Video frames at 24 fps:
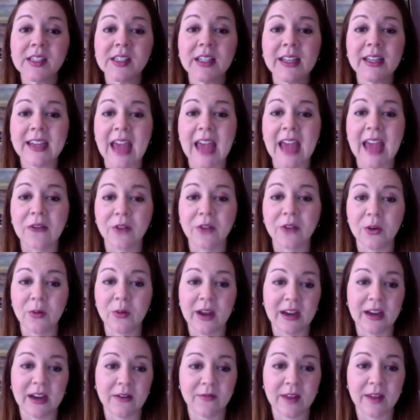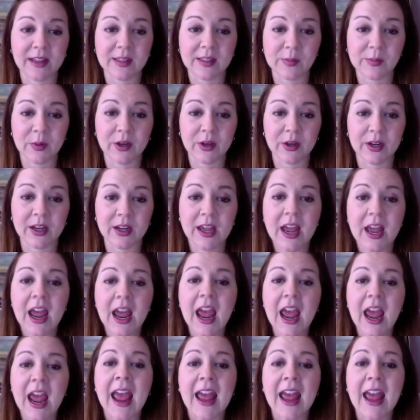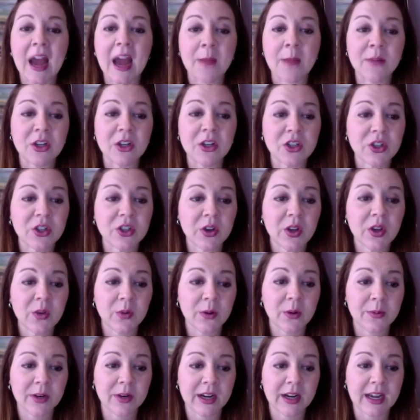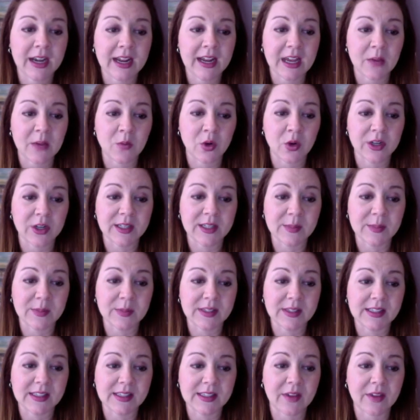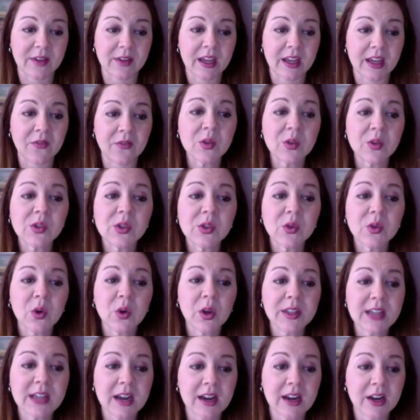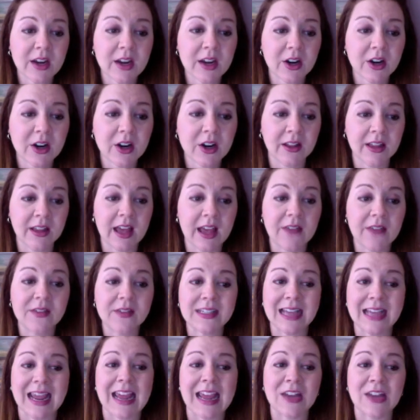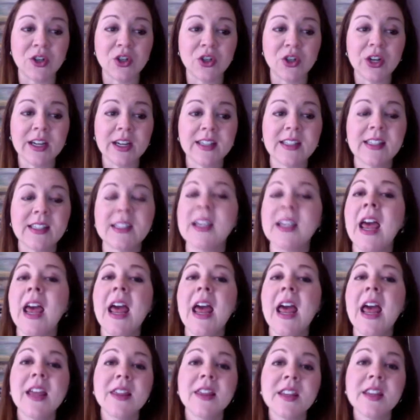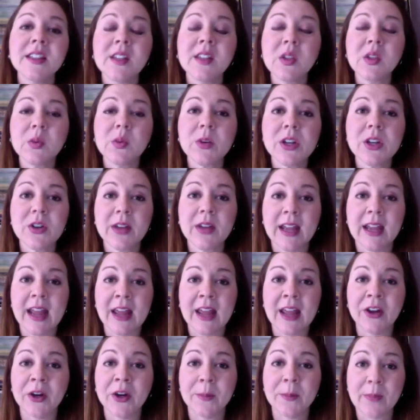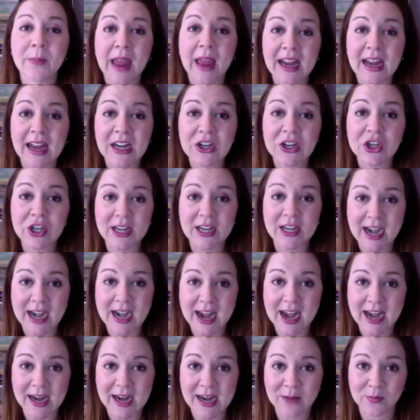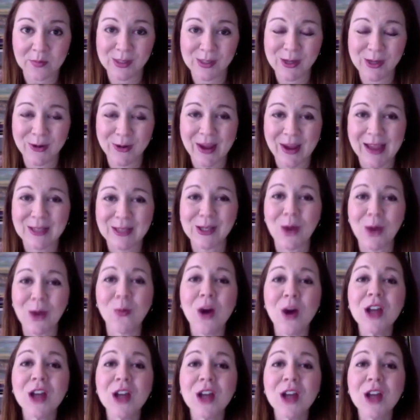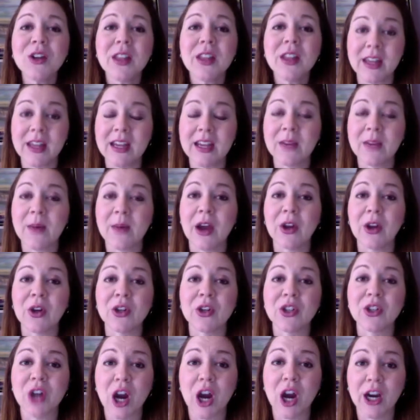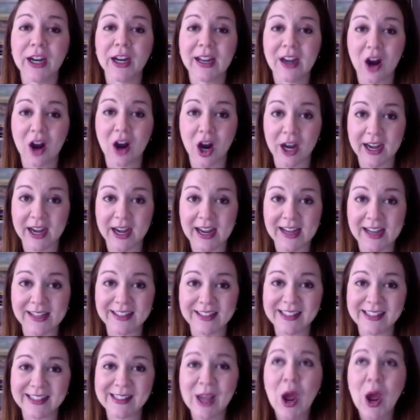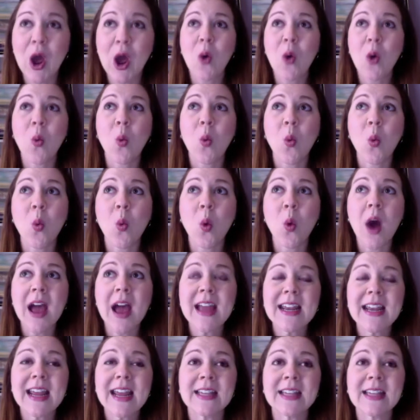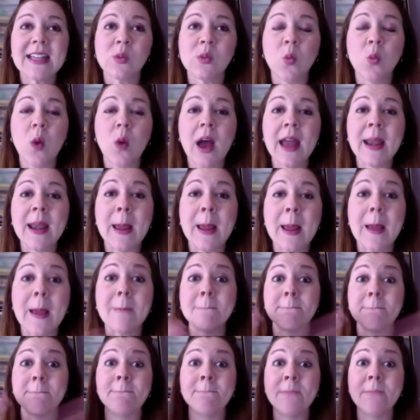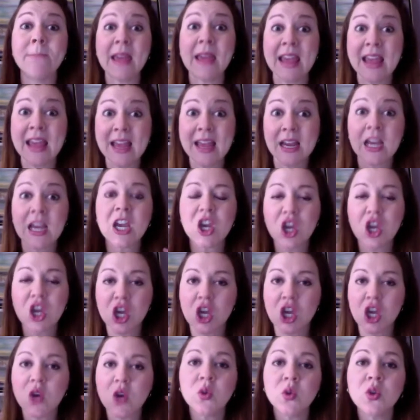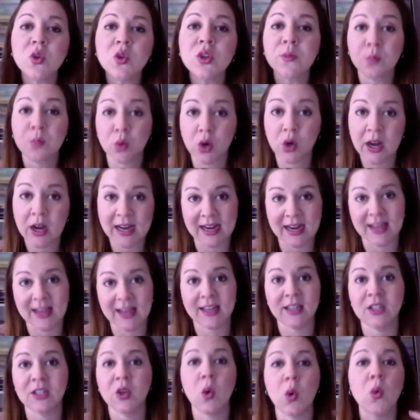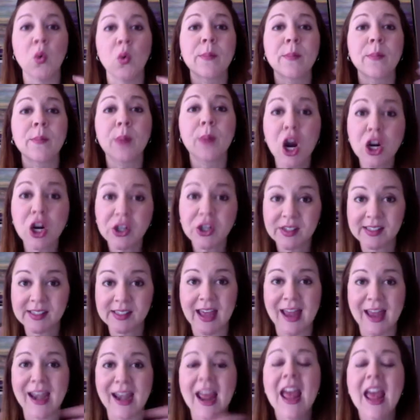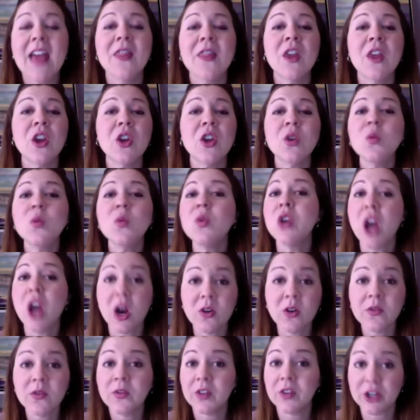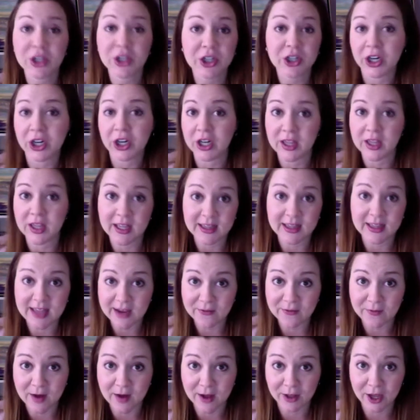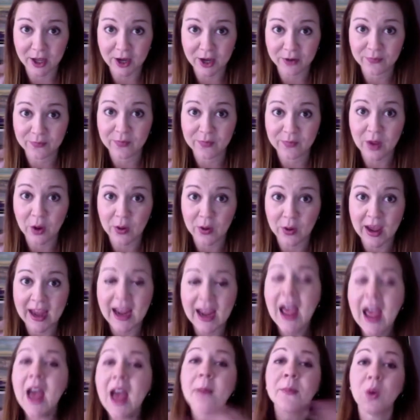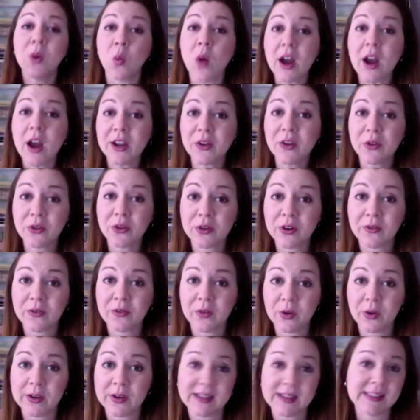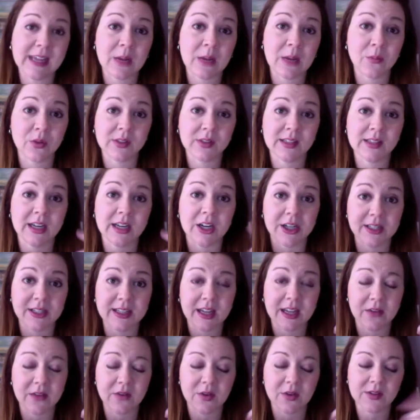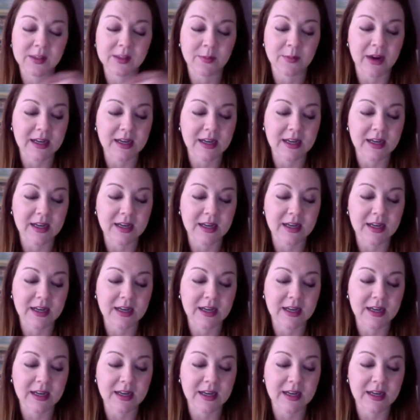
click everyone in Facebook. And I'm gonna show you where we're gonna get more specific. If you scroll down here on the left to interests, this is where you can enter page names, okay? So I want you to think about your target audience. What is one big, huge brand or person that you know for sure that they follow, okay? I'm gonna walk you through a few examples here to give you some